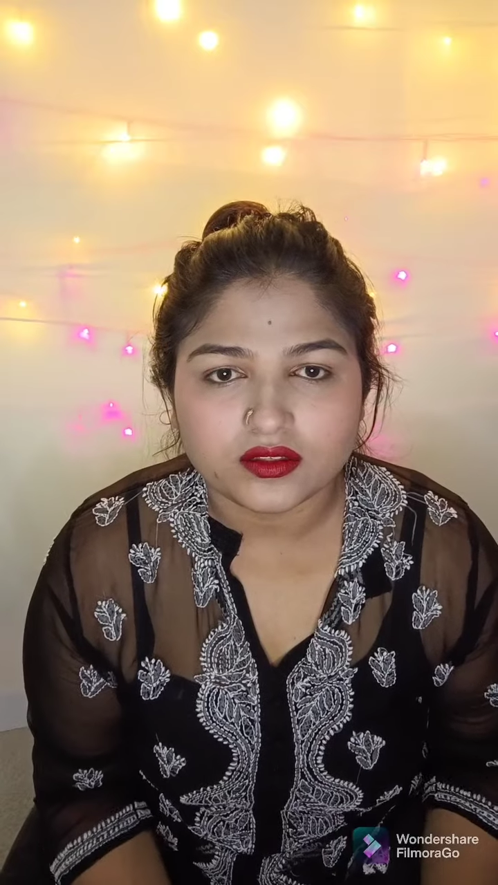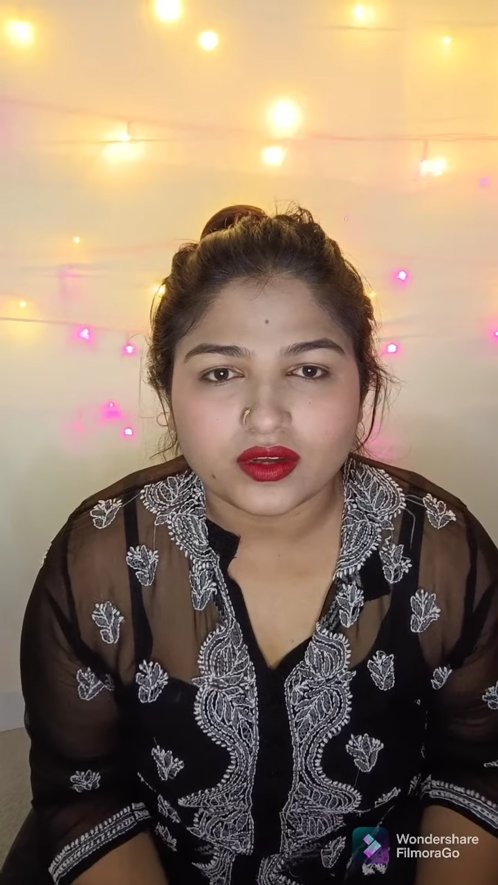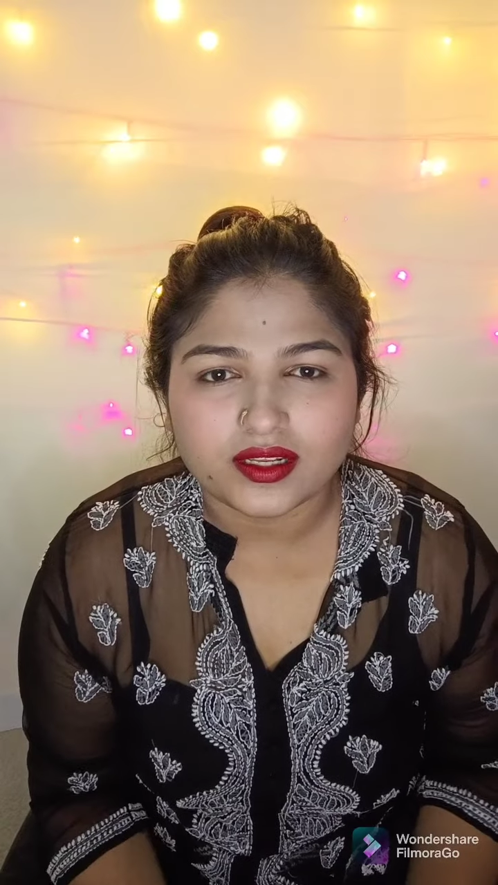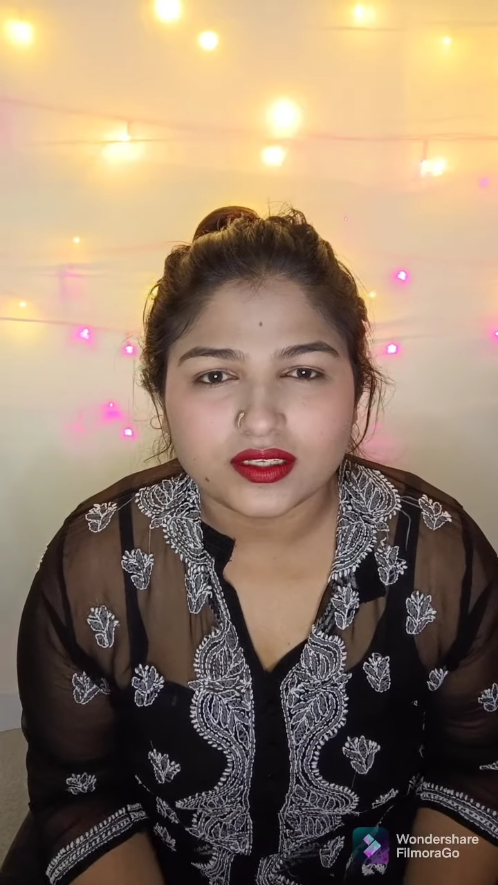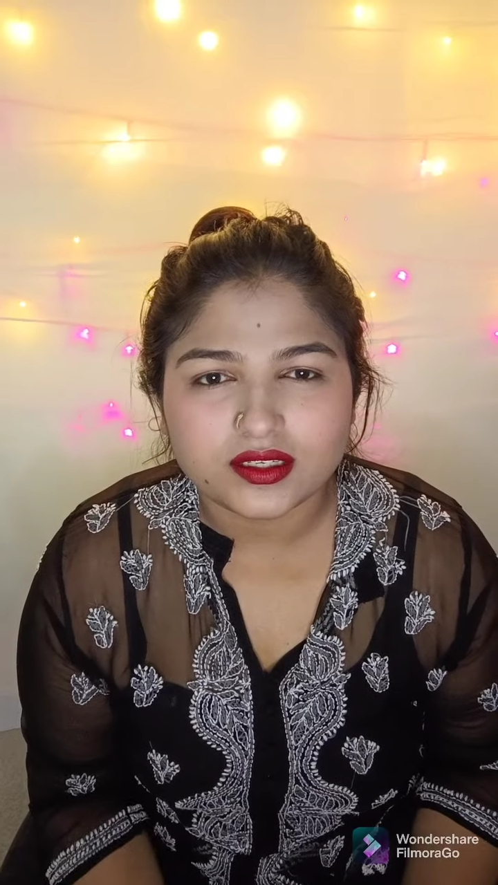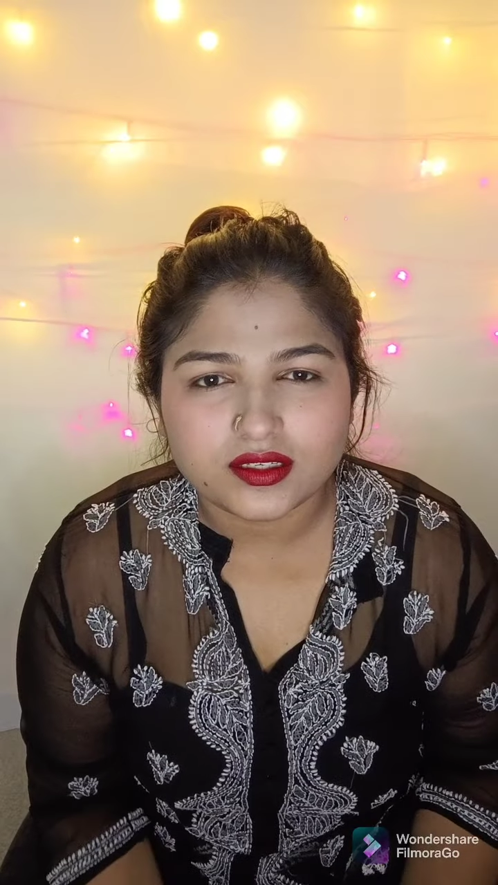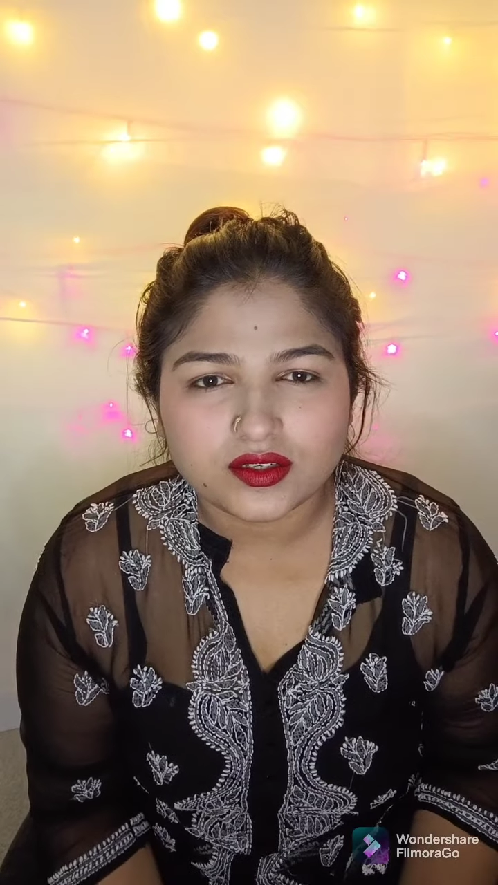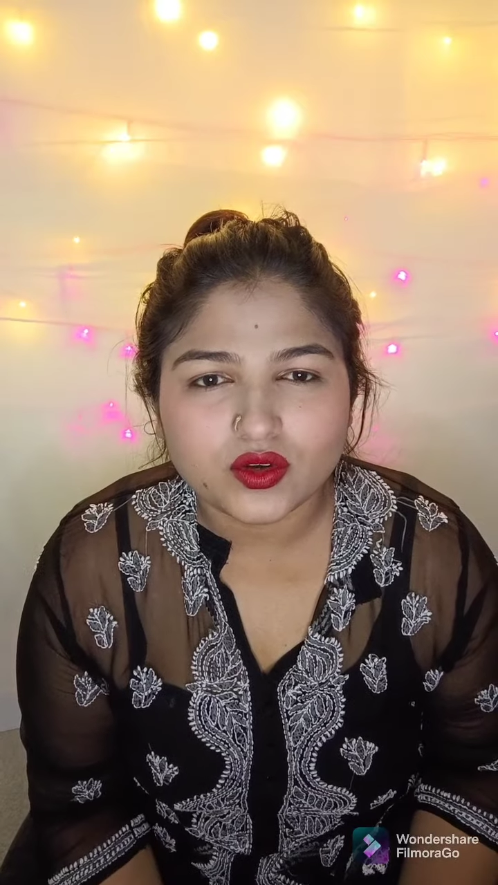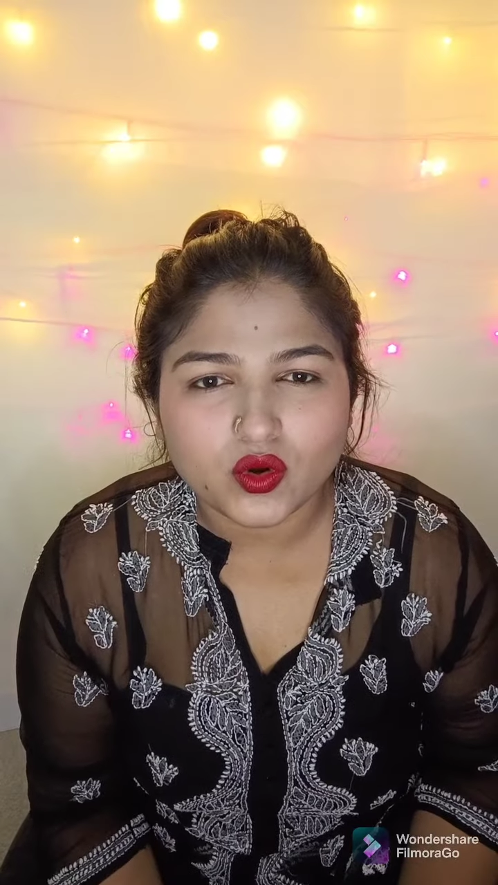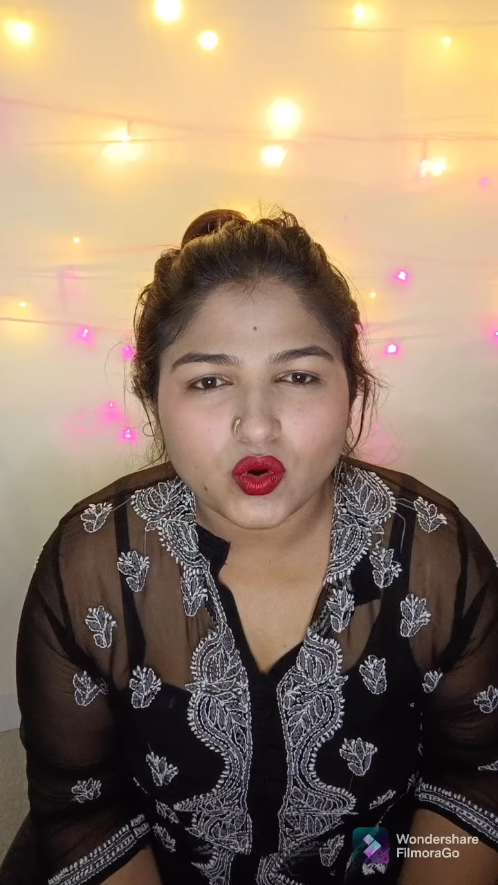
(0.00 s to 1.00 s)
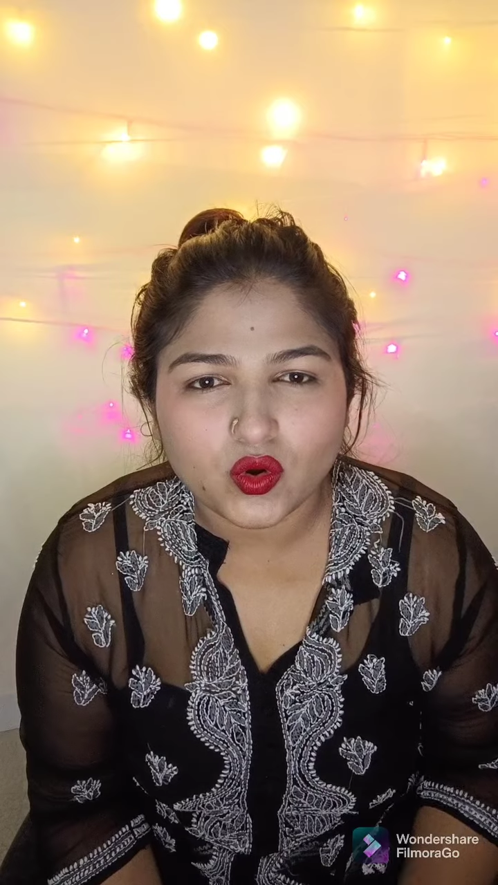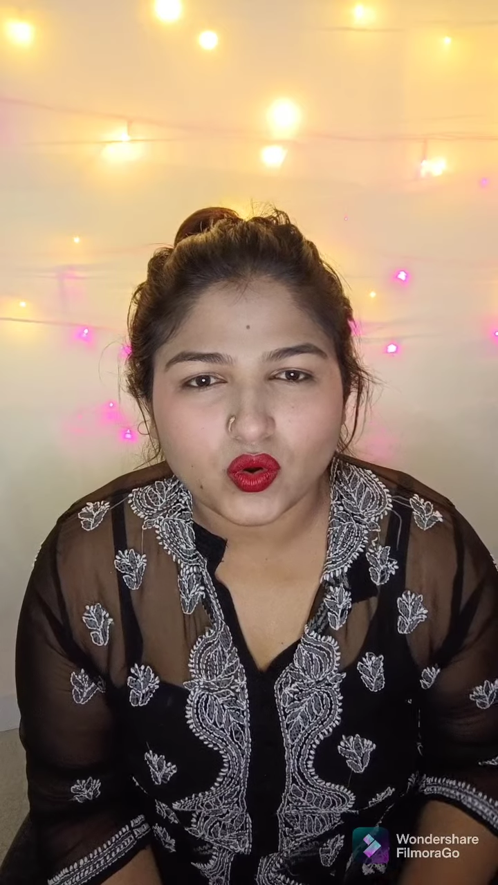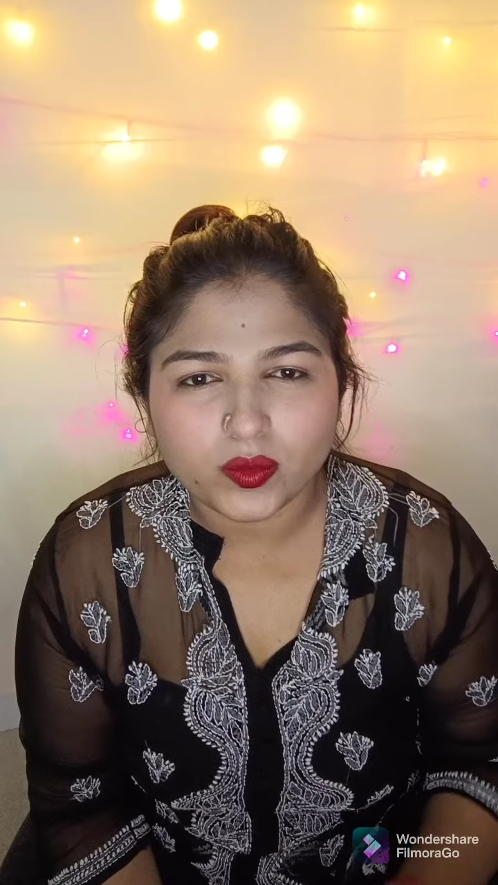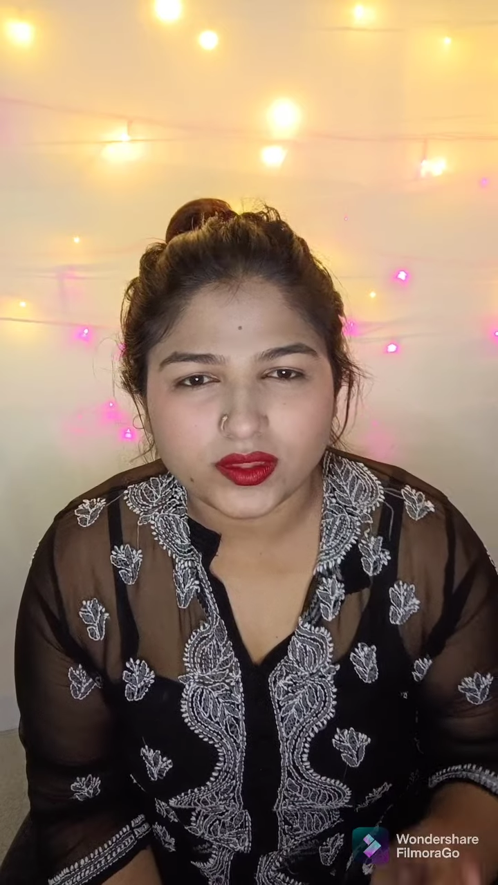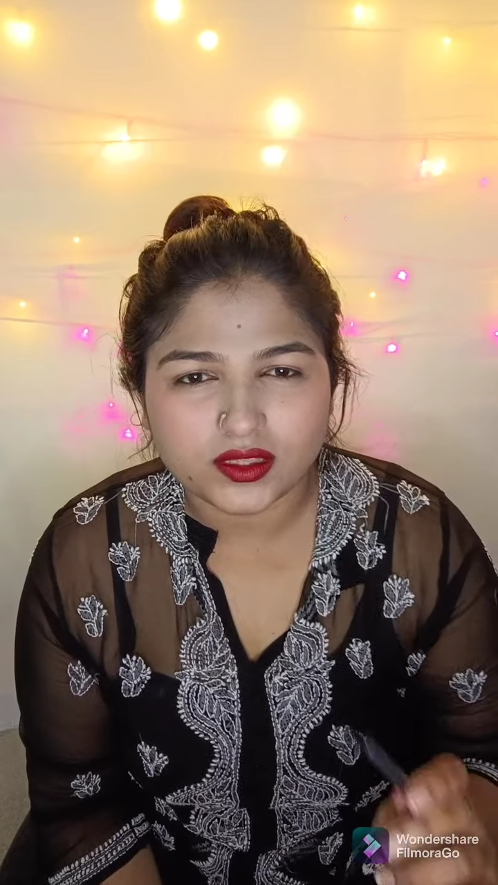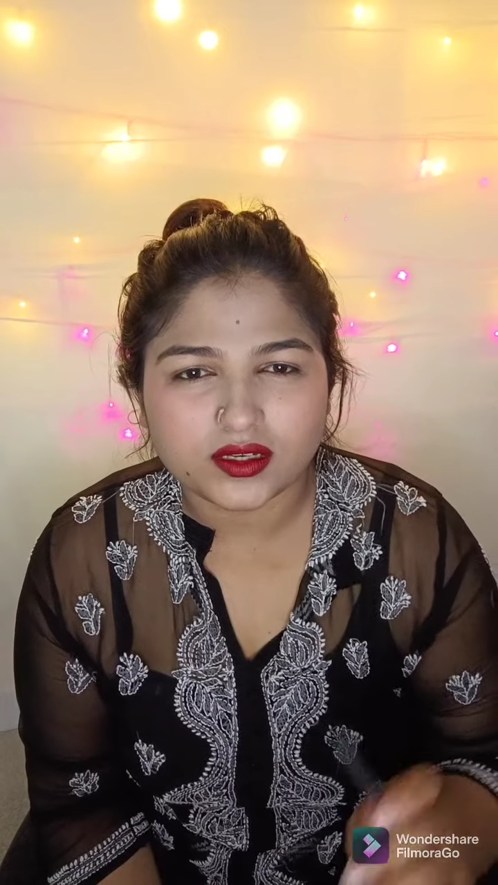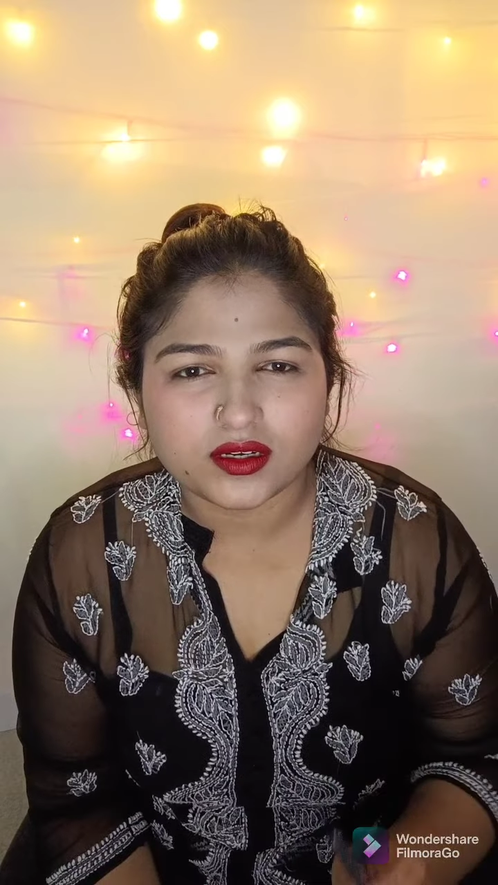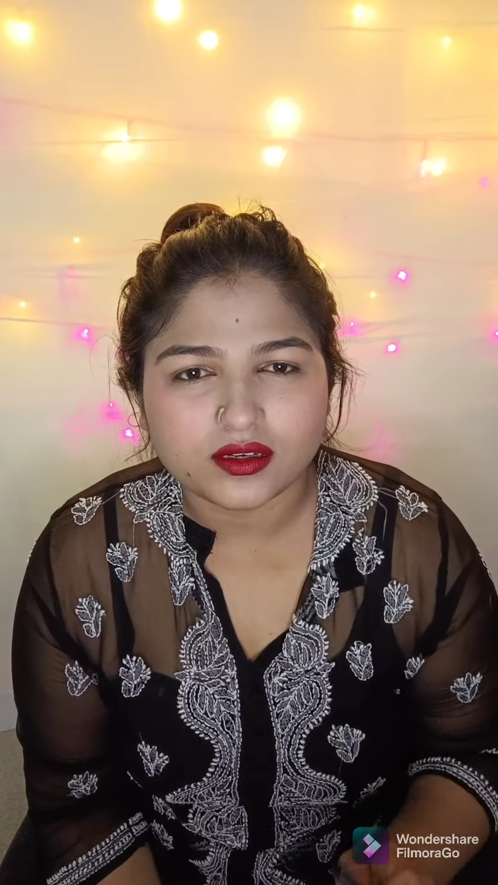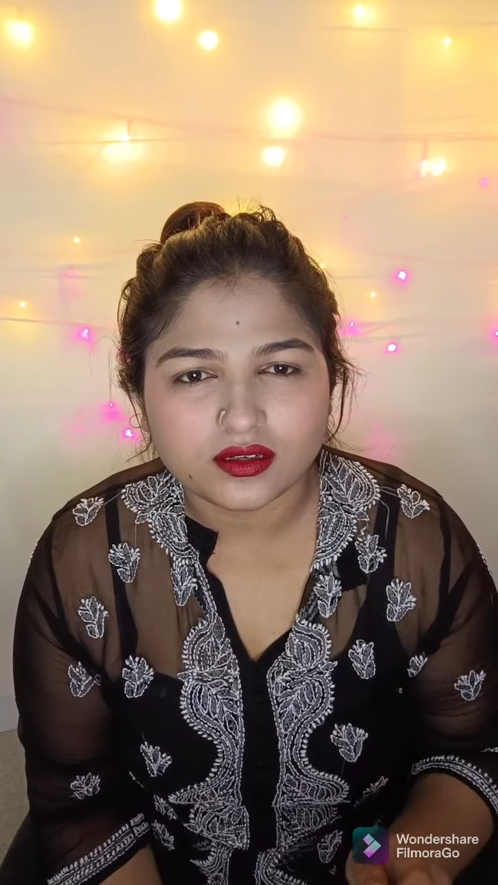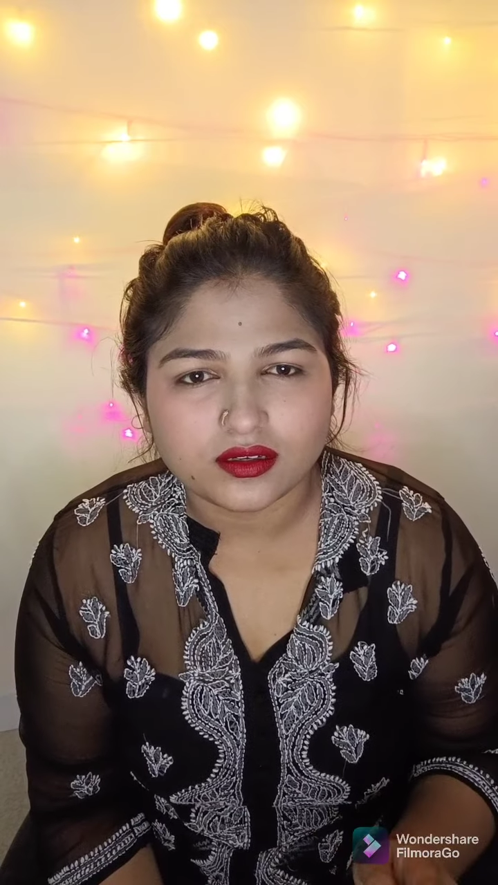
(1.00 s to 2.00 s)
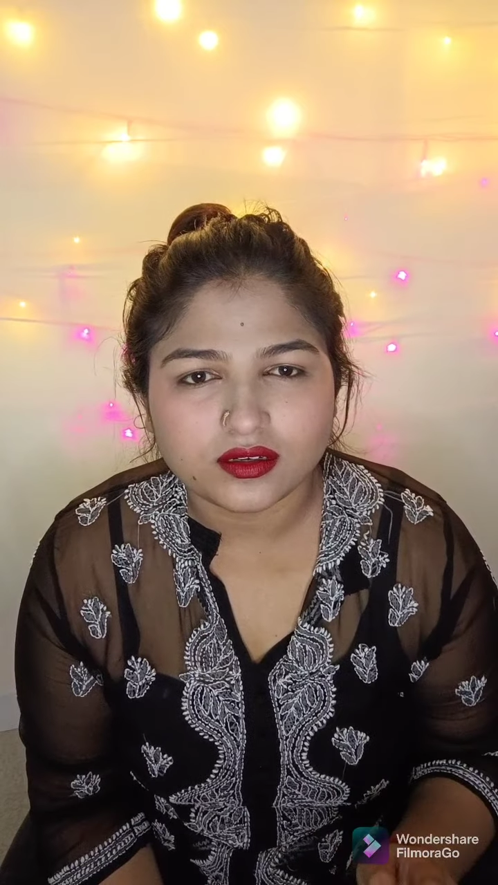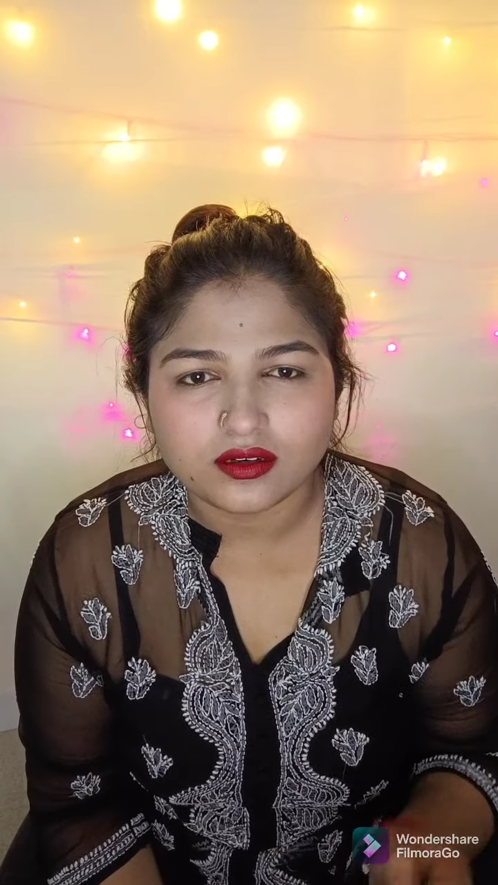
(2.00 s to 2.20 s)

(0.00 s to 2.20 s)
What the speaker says: So I'll just go with a